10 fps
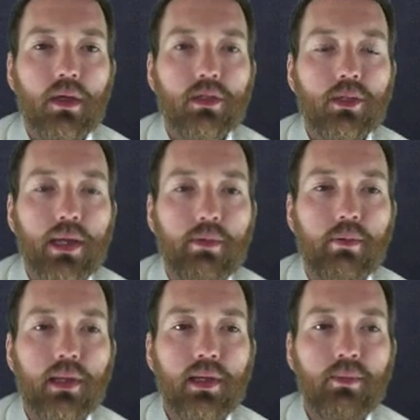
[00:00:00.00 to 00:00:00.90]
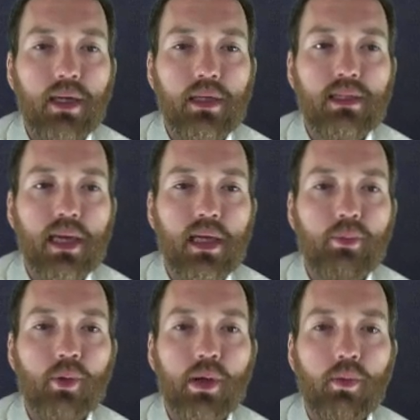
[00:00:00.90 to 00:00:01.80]
So that really means
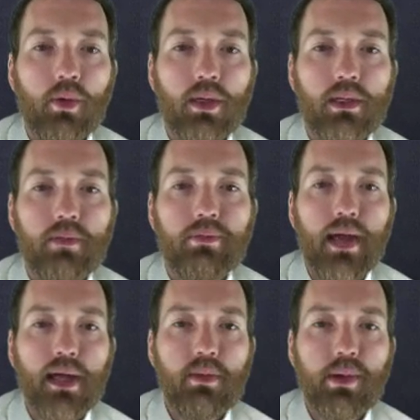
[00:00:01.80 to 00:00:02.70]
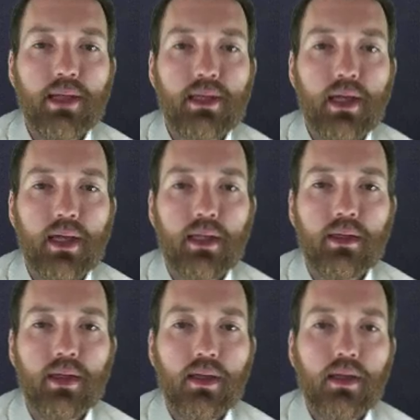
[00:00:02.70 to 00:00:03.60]
8.1 divided by
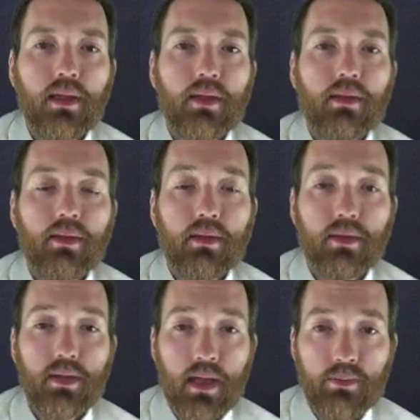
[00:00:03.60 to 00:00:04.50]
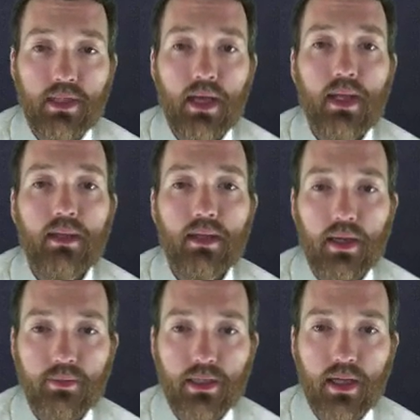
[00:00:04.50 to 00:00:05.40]
10 times 10
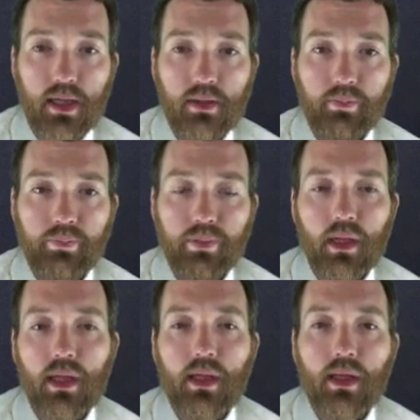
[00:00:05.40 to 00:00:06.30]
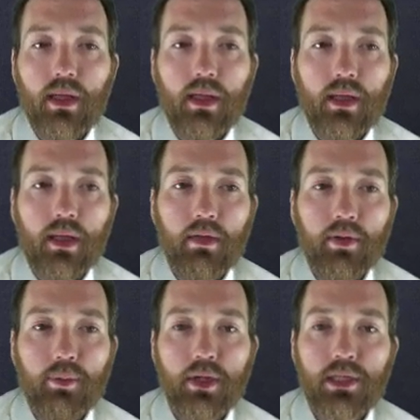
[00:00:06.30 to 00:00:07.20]
times 10. If I
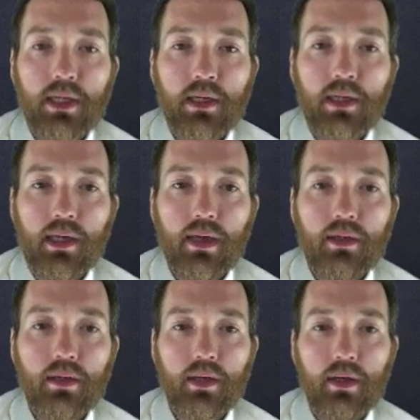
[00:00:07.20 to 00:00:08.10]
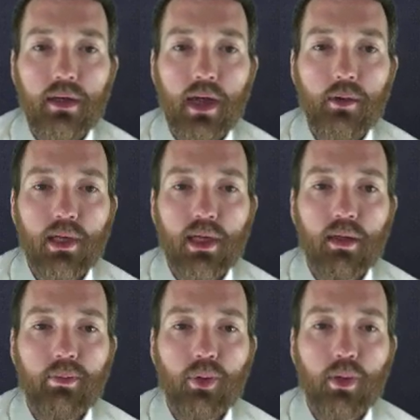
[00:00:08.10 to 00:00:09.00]
punch that in the calculator, I would
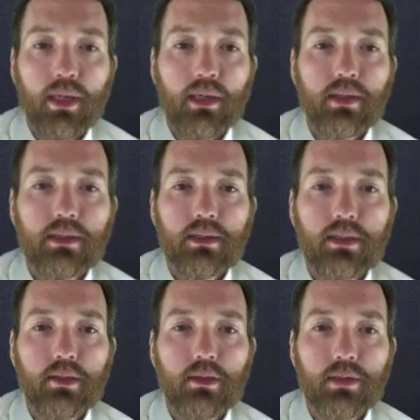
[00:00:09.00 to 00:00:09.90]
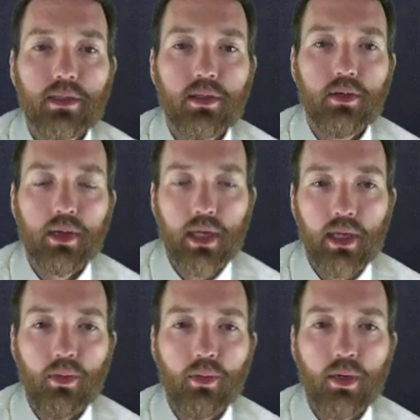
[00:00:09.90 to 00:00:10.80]
get
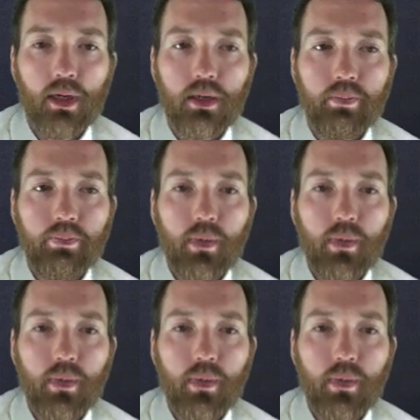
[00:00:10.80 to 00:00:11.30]
0.0081.